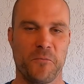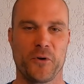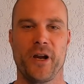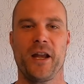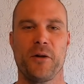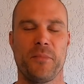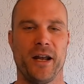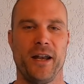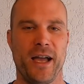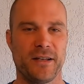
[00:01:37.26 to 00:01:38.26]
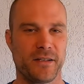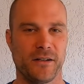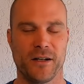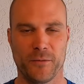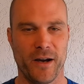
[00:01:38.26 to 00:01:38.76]
created by
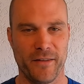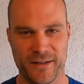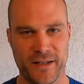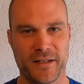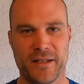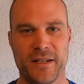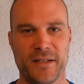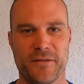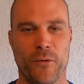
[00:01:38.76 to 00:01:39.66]
NASA around the sixties